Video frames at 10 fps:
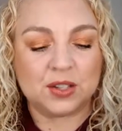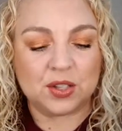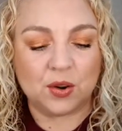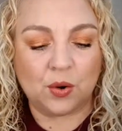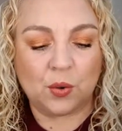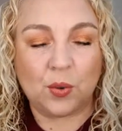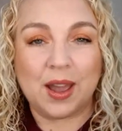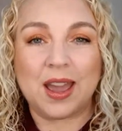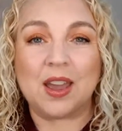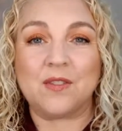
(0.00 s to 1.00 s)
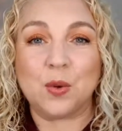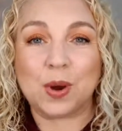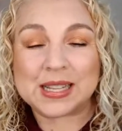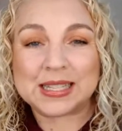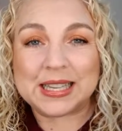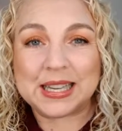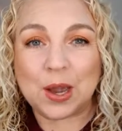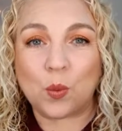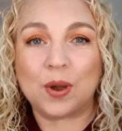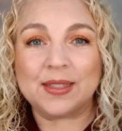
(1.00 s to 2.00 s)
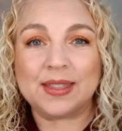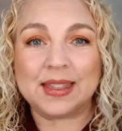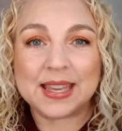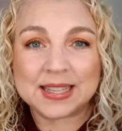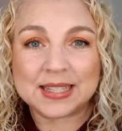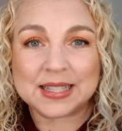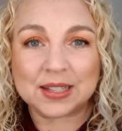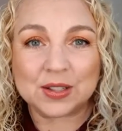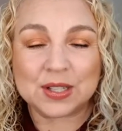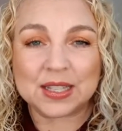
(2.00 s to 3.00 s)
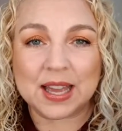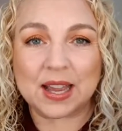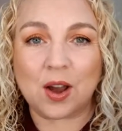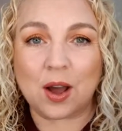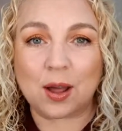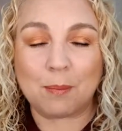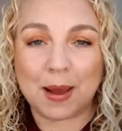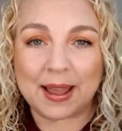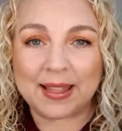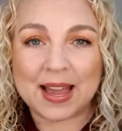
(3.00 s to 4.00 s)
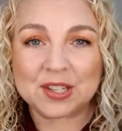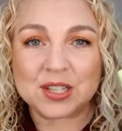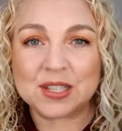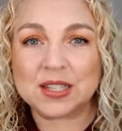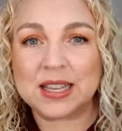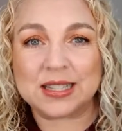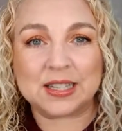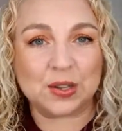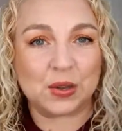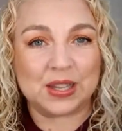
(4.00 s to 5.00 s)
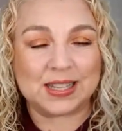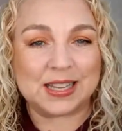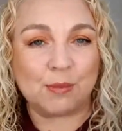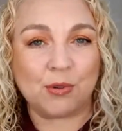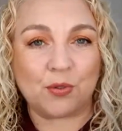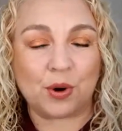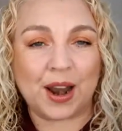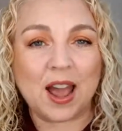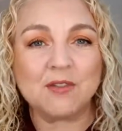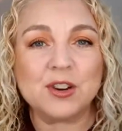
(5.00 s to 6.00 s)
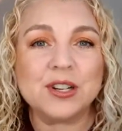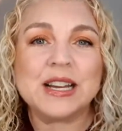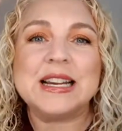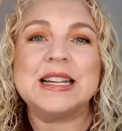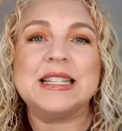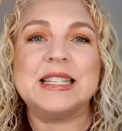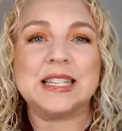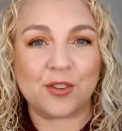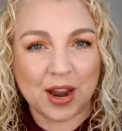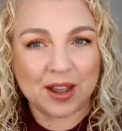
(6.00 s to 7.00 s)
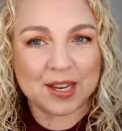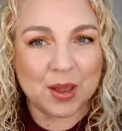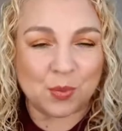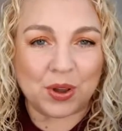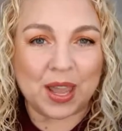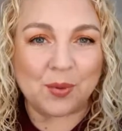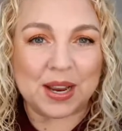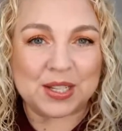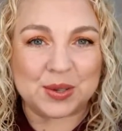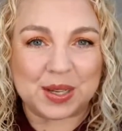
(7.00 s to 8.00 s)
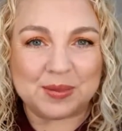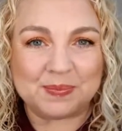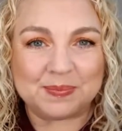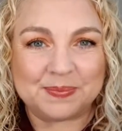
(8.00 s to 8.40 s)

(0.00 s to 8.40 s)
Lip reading: So if you want to see what this looks like on my lashes and so you can see it before and after, stick around and we'll get right to it.